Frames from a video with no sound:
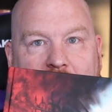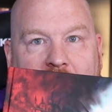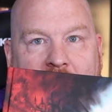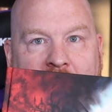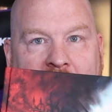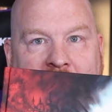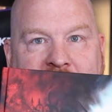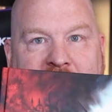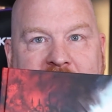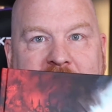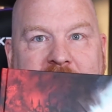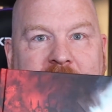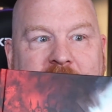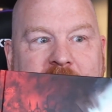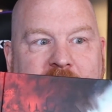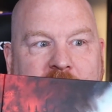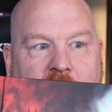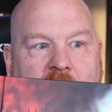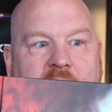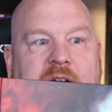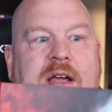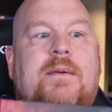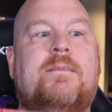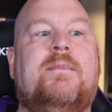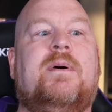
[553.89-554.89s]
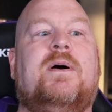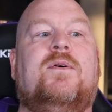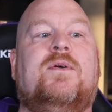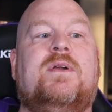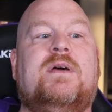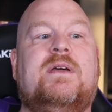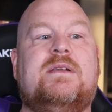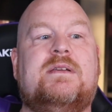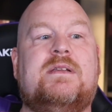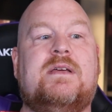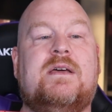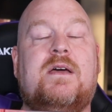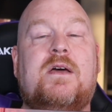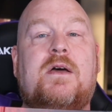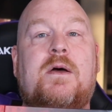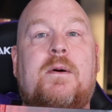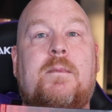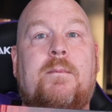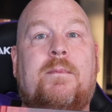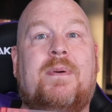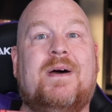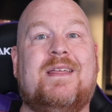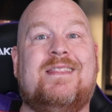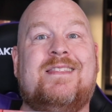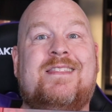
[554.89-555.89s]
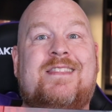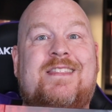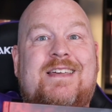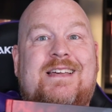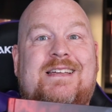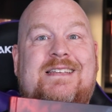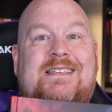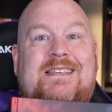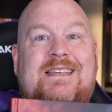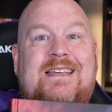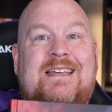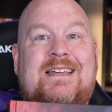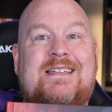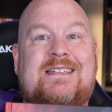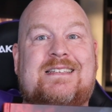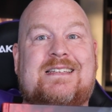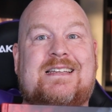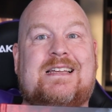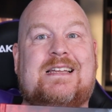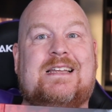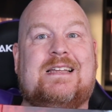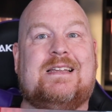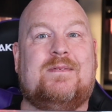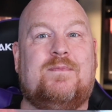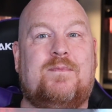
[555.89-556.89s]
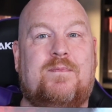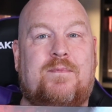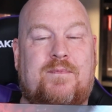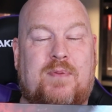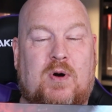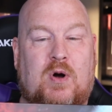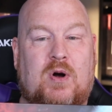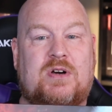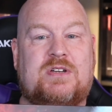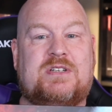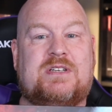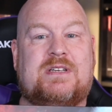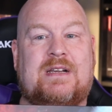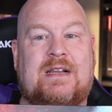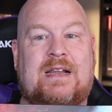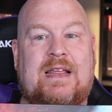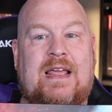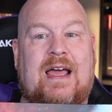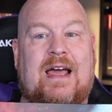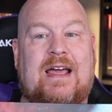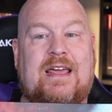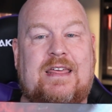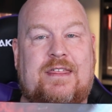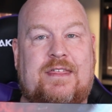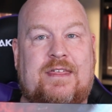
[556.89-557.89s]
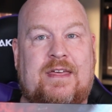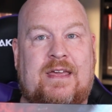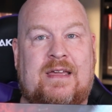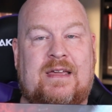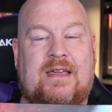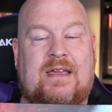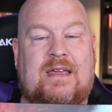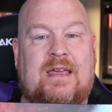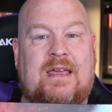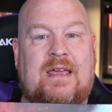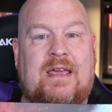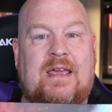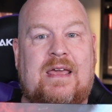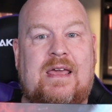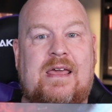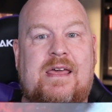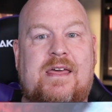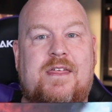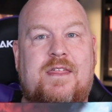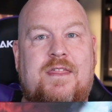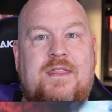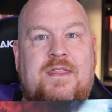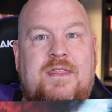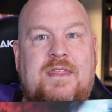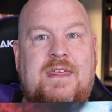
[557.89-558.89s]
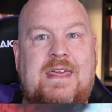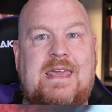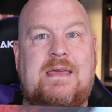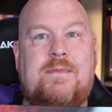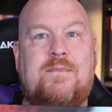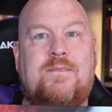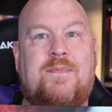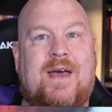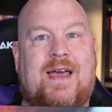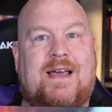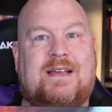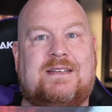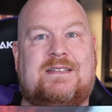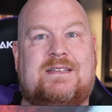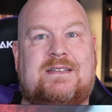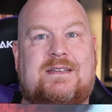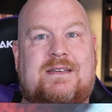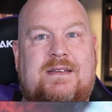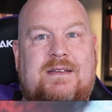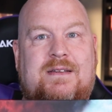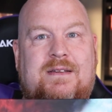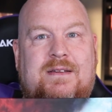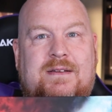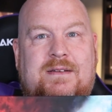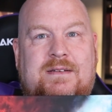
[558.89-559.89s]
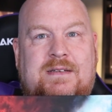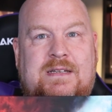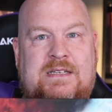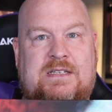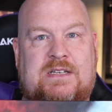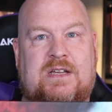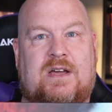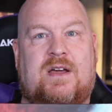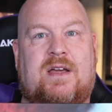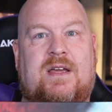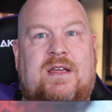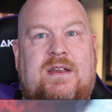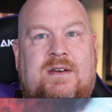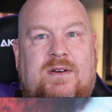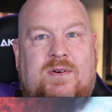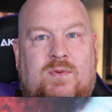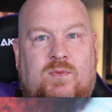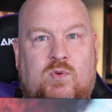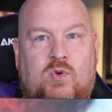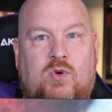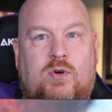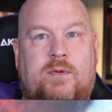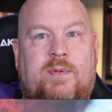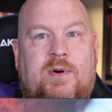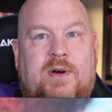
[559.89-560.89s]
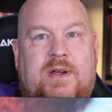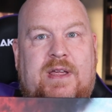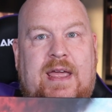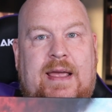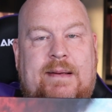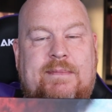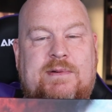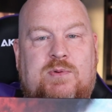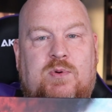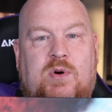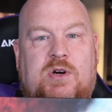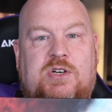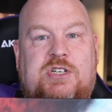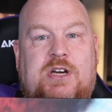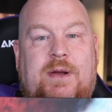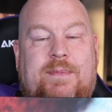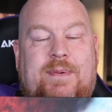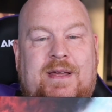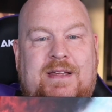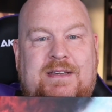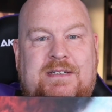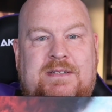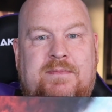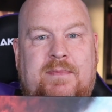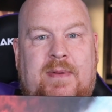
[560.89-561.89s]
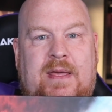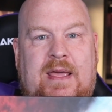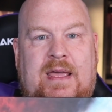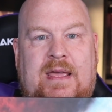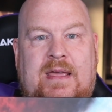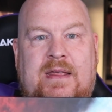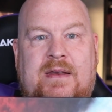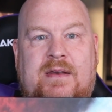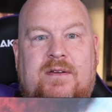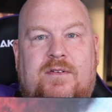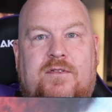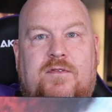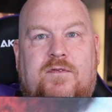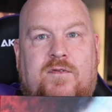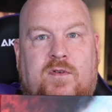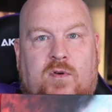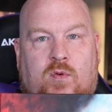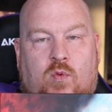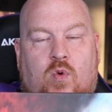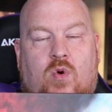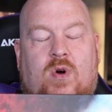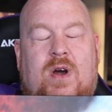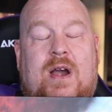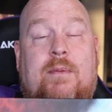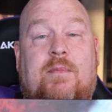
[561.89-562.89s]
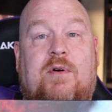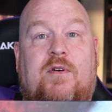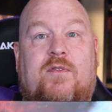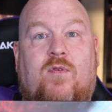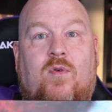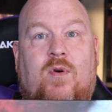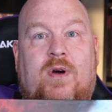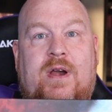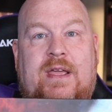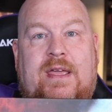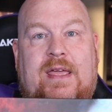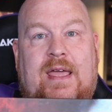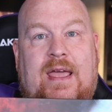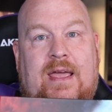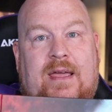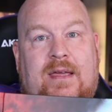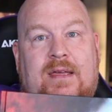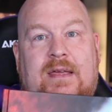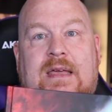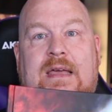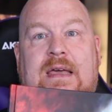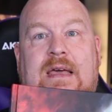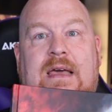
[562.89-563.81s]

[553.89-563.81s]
I didn't talk about it, but this is personally, I think, the best designed rulebook Games Workshop has made for Warhammer 40k.